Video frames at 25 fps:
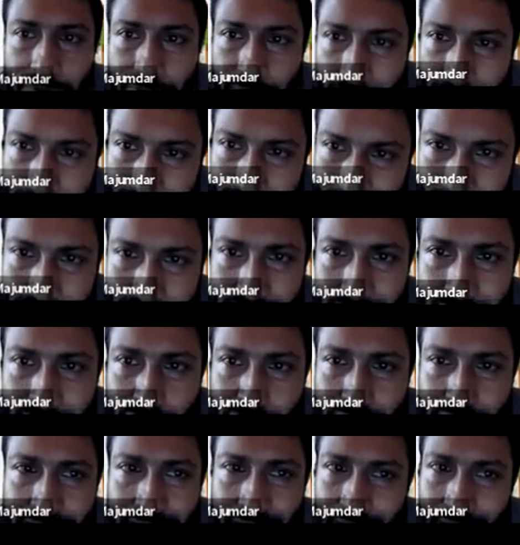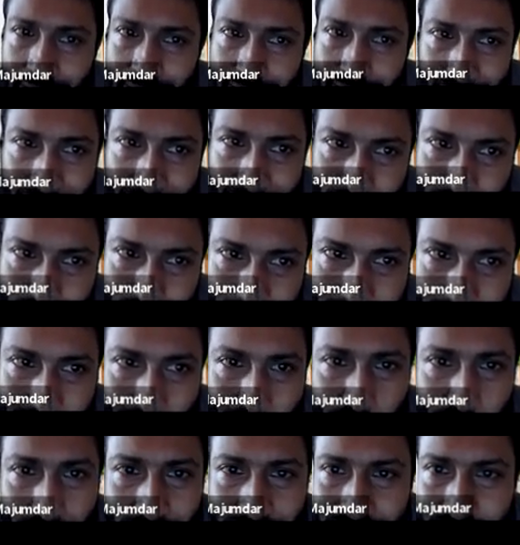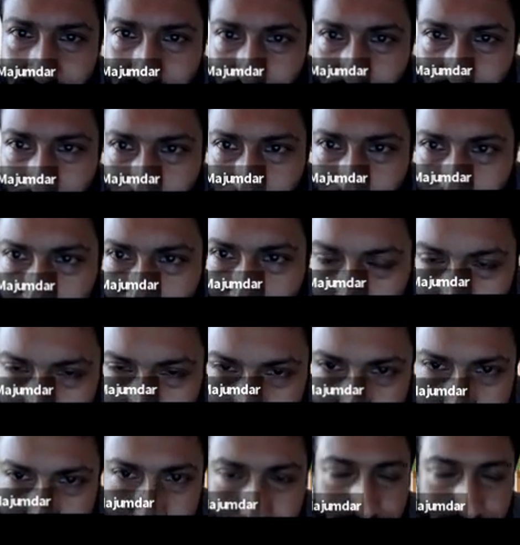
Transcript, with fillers: finally, we can calculate how much reward we got.